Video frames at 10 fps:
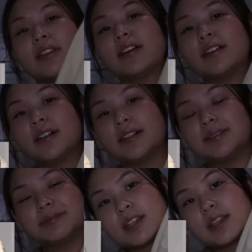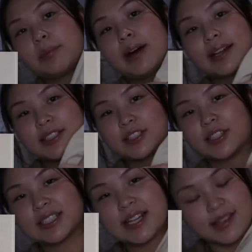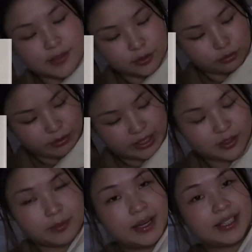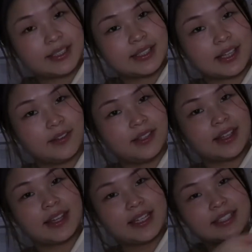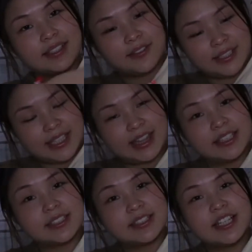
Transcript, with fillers: the um, the pockets are. It's not like those regular pockets that go like that. It goes like this.